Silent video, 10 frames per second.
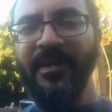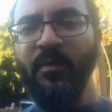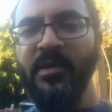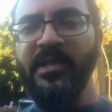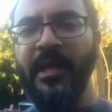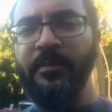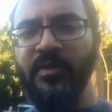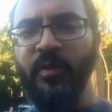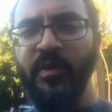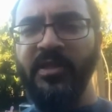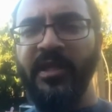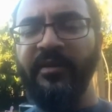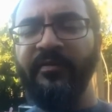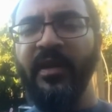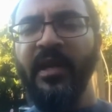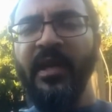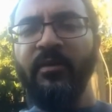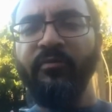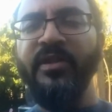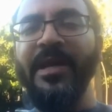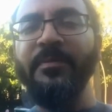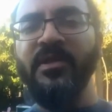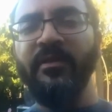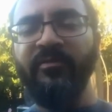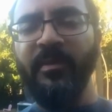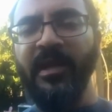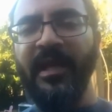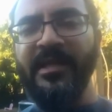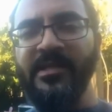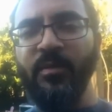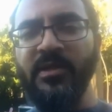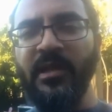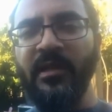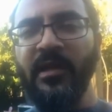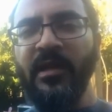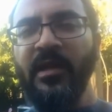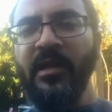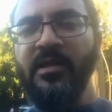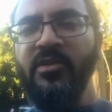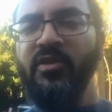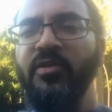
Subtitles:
Was he able to achieve redemption from Allah Azza wa Jal? So